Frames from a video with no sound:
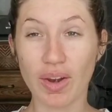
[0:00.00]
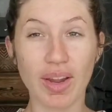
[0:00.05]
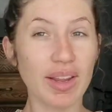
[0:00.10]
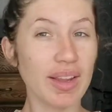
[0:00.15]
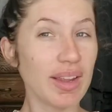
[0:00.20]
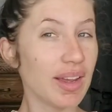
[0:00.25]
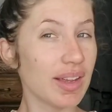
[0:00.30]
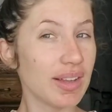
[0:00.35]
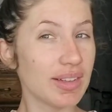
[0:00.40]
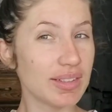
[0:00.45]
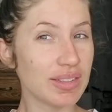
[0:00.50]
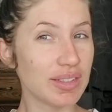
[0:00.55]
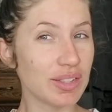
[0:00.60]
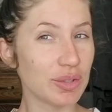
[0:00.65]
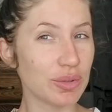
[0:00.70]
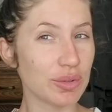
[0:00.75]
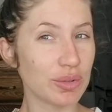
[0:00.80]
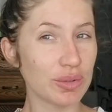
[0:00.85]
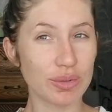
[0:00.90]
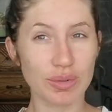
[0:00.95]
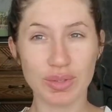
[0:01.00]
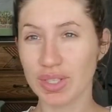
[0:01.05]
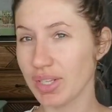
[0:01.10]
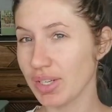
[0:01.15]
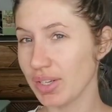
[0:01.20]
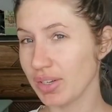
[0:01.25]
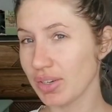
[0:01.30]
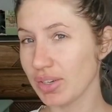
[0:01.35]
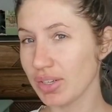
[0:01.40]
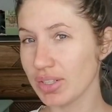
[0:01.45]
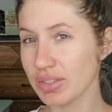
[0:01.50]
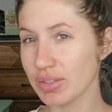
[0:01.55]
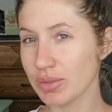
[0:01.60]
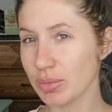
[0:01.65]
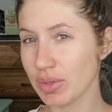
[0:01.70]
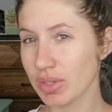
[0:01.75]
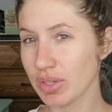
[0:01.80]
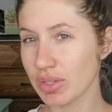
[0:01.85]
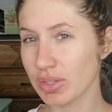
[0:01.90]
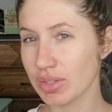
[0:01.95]
Alright guys, so here
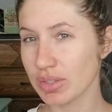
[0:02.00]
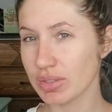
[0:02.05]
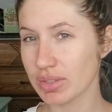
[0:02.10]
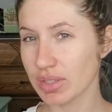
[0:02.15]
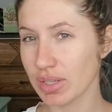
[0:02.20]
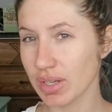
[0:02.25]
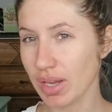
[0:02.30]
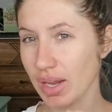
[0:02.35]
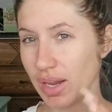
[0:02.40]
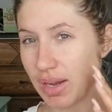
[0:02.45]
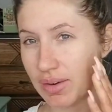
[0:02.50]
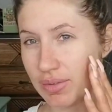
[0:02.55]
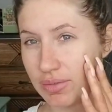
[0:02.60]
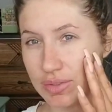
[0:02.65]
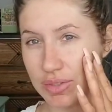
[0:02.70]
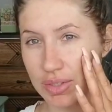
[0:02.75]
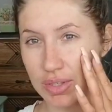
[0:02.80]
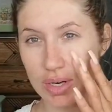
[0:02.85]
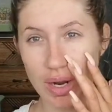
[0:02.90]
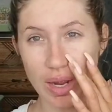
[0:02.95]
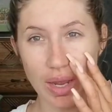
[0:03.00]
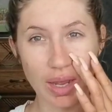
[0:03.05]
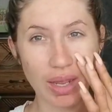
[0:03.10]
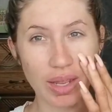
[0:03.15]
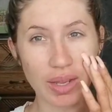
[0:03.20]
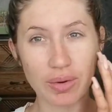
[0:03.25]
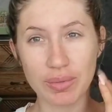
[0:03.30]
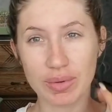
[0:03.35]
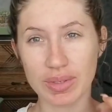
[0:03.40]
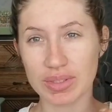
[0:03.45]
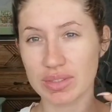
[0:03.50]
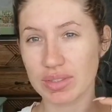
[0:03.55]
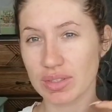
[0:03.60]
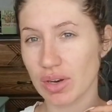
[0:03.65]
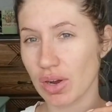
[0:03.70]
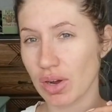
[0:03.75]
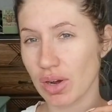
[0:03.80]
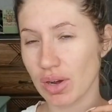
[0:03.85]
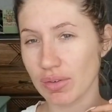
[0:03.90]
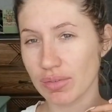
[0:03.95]
is what it looks like after I rinsed
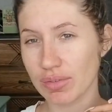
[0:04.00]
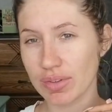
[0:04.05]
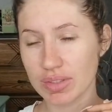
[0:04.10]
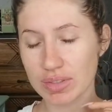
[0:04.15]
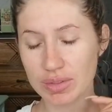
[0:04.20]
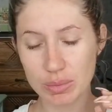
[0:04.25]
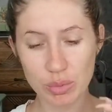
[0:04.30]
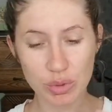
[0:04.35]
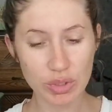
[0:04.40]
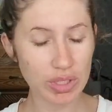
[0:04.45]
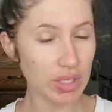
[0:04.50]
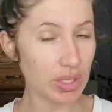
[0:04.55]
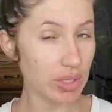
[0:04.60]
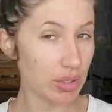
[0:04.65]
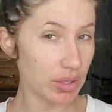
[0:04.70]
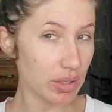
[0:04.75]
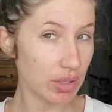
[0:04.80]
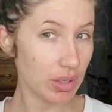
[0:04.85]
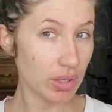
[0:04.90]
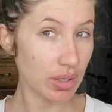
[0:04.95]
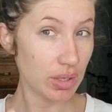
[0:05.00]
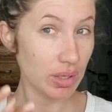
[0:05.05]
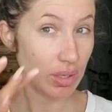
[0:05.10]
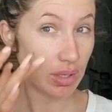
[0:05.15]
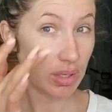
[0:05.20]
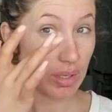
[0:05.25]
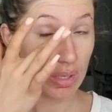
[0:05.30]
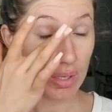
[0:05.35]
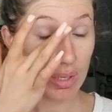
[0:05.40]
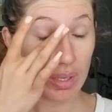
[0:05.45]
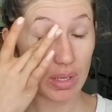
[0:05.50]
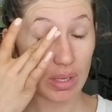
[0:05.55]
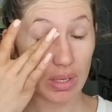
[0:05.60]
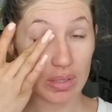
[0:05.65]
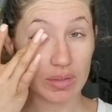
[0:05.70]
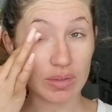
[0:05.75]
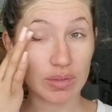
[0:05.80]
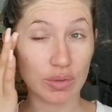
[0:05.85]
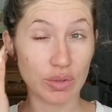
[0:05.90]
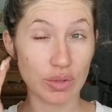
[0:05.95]
it off this morning.
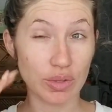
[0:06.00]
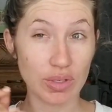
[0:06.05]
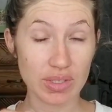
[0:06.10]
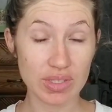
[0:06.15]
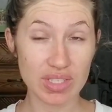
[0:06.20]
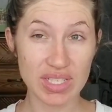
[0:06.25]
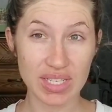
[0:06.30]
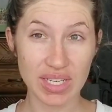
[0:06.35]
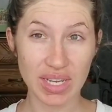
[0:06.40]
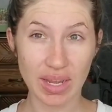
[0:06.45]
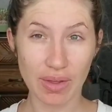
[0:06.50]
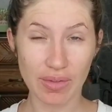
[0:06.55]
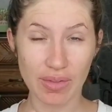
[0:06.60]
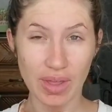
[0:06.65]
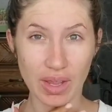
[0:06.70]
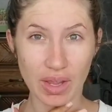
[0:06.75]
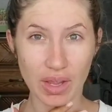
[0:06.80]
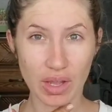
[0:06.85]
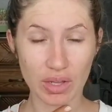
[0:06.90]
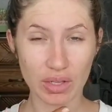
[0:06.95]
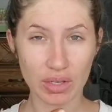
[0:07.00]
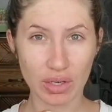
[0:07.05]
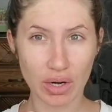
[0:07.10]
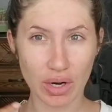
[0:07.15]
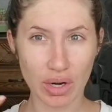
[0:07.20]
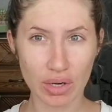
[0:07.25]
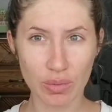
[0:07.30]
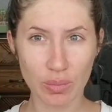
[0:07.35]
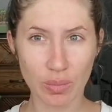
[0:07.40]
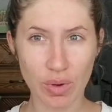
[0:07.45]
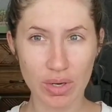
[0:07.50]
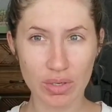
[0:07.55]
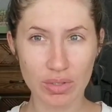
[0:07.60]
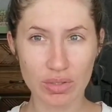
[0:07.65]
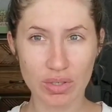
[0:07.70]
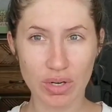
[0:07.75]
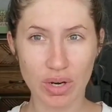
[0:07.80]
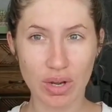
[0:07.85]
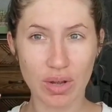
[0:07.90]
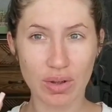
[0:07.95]
So you can see how that color guard
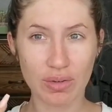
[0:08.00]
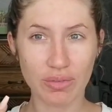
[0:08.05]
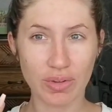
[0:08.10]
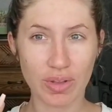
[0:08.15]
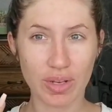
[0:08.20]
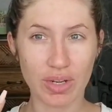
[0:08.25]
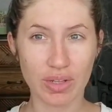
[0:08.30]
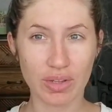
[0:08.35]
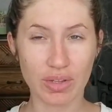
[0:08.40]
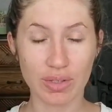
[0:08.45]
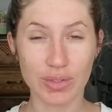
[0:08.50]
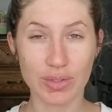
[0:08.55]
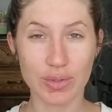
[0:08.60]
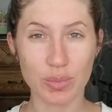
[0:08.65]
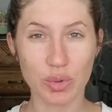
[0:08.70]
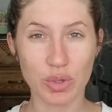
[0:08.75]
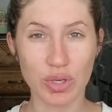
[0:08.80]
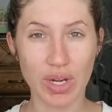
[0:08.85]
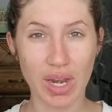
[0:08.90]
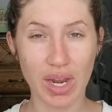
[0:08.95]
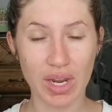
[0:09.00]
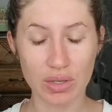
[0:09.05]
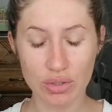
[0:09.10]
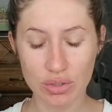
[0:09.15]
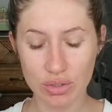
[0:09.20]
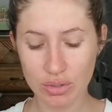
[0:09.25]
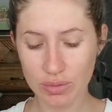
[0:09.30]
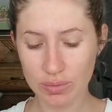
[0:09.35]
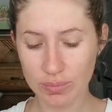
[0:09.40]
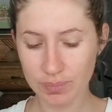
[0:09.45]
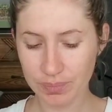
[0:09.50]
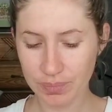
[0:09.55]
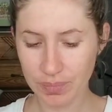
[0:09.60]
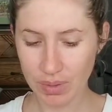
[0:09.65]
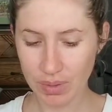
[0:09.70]
washed off and it looks more natural.